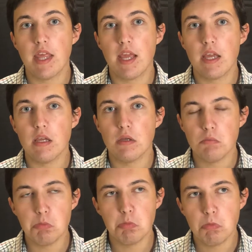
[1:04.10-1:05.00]
they
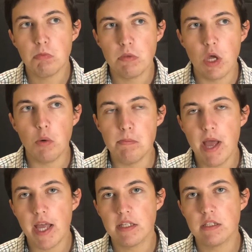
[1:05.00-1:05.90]
know
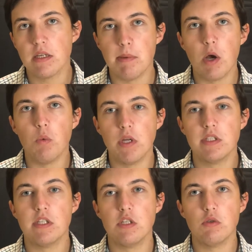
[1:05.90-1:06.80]
best about what
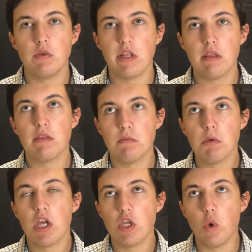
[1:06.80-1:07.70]
to do with
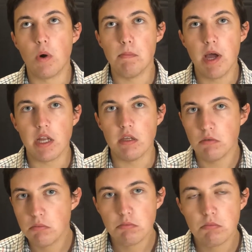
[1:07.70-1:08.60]
your money,
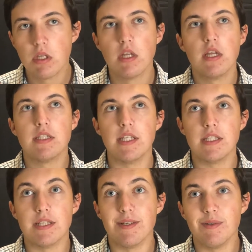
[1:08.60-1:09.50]

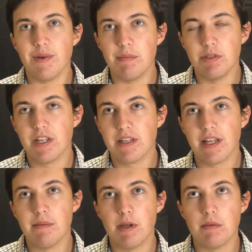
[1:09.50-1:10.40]
since they're representing
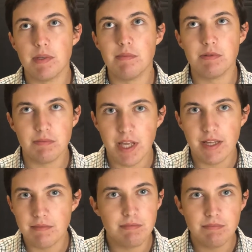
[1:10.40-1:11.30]
that amount of people.
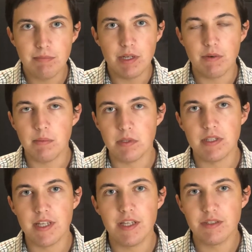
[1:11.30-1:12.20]
Yeah, money
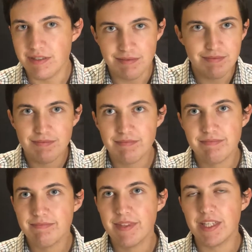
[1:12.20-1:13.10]
representation,
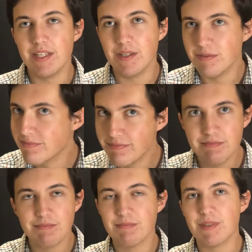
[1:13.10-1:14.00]
you know,
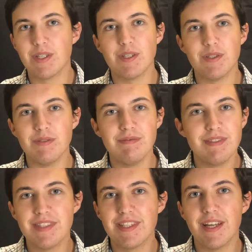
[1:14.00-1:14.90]
good old
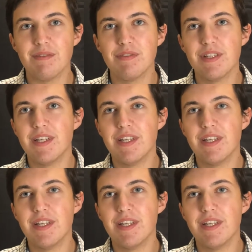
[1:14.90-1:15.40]
stuff.